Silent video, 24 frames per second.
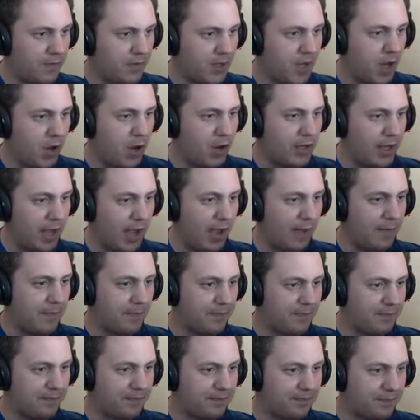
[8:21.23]
Okay,
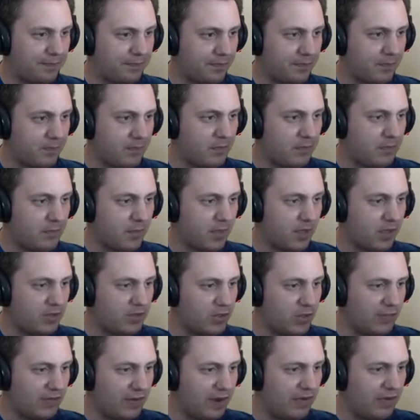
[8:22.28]

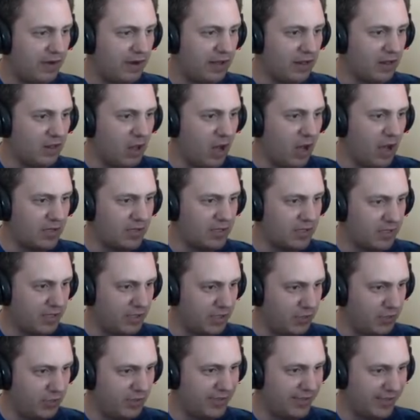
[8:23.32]
so if I ever get lost,
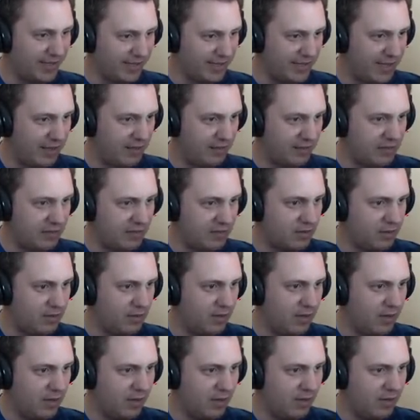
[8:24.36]
use Sixth Sense.
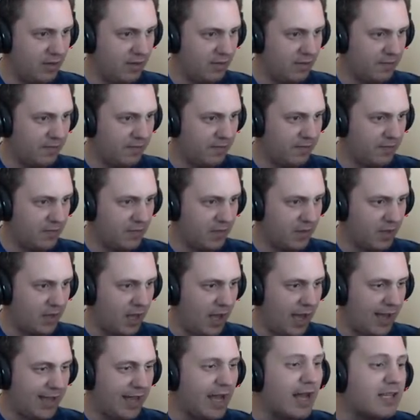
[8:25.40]

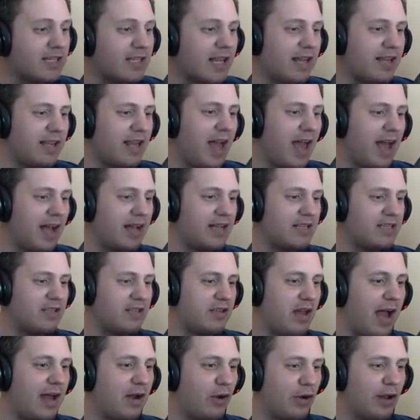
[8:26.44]
I guess that, yeah,
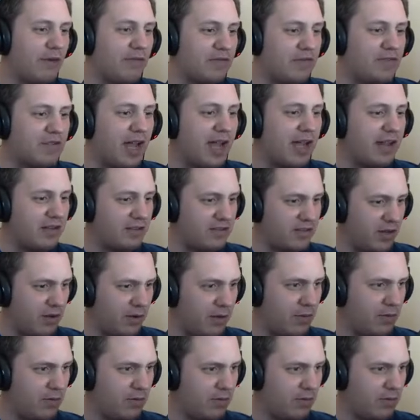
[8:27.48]
because I don't have sight, so...
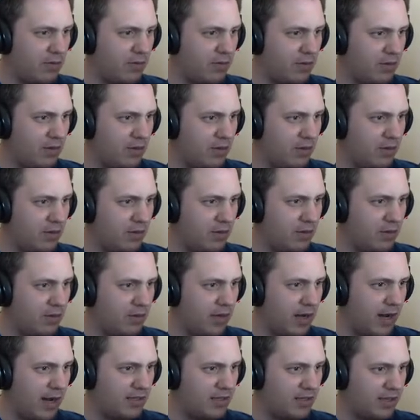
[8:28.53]

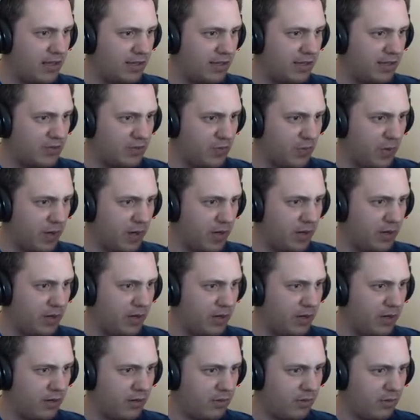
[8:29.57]
Alright, so that doesn't work.
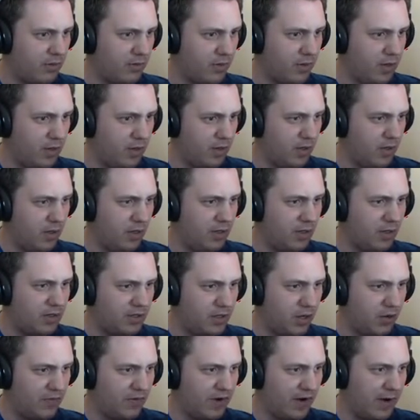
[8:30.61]
Let's
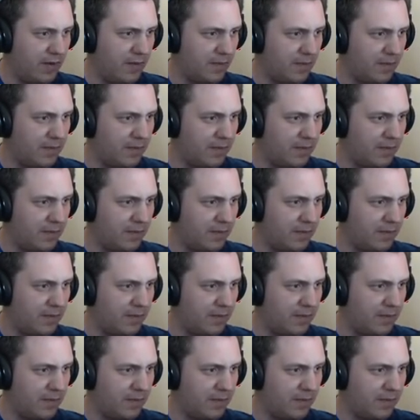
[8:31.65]
go over here.